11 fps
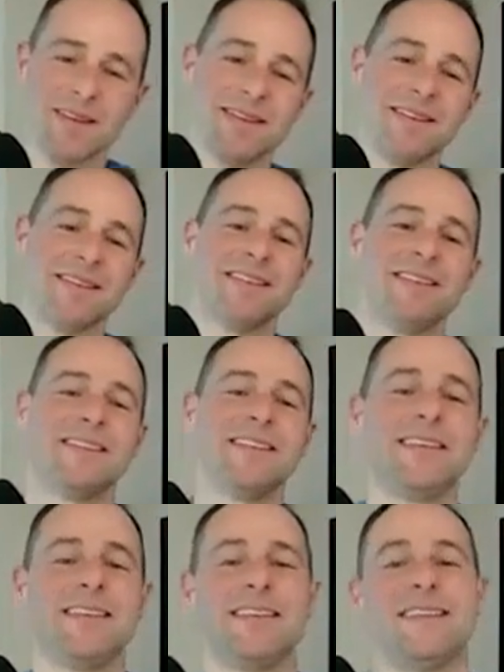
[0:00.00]

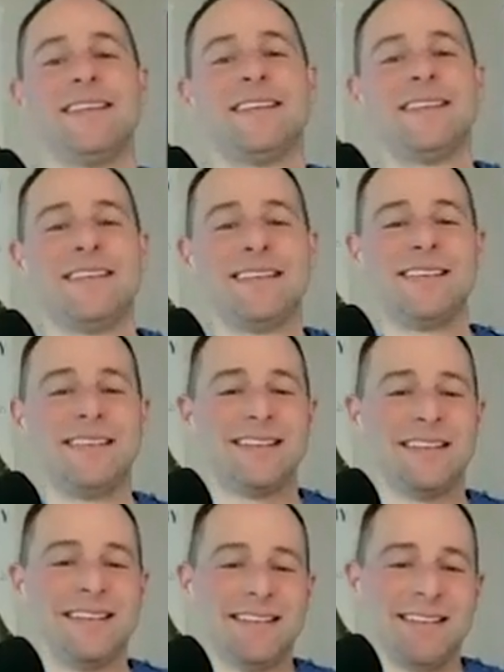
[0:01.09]

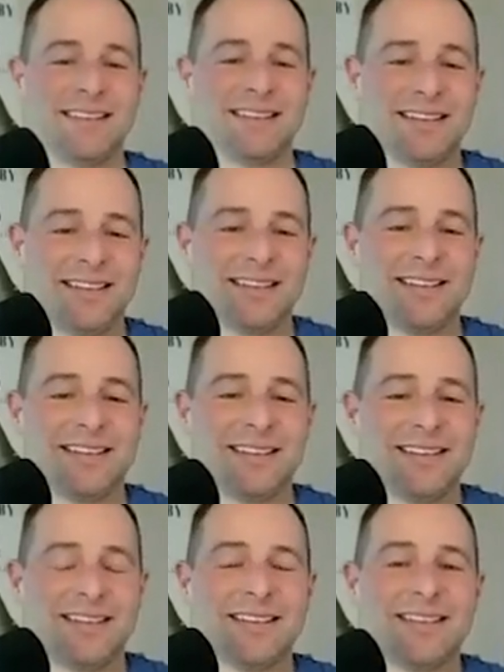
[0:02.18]

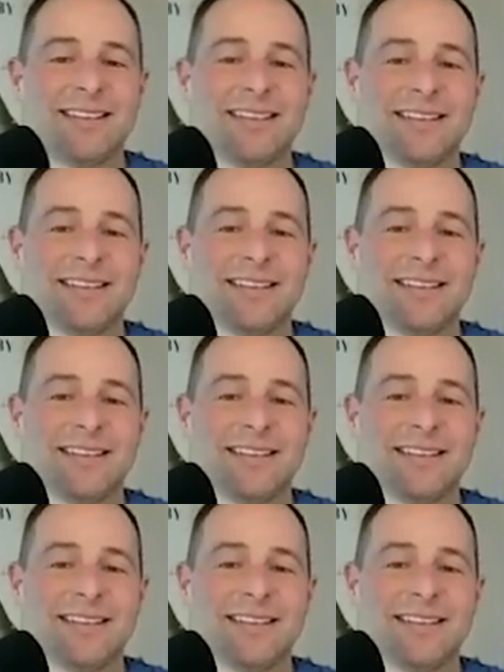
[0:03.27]
(not speaking)